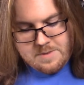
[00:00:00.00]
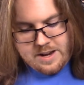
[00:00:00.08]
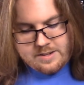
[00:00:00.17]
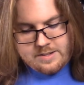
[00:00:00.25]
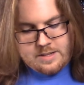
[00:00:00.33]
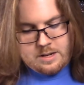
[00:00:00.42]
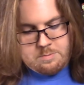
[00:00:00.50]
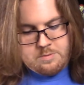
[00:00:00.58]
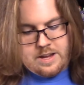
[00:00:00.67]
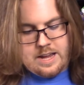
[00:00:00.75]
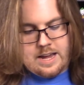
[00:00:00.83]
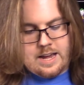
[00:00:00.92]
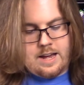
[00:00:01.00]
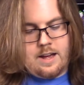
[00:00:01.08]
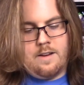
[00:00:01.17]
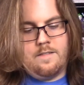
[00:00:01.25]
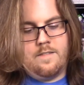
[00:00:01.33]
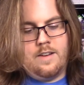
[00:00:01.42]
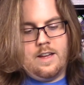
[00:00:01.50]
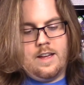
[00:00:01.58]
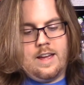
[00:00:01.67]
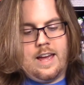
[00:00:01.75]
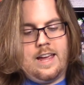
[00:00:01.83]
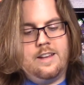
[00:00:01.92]
next up, we have
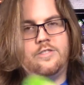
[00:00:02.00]
a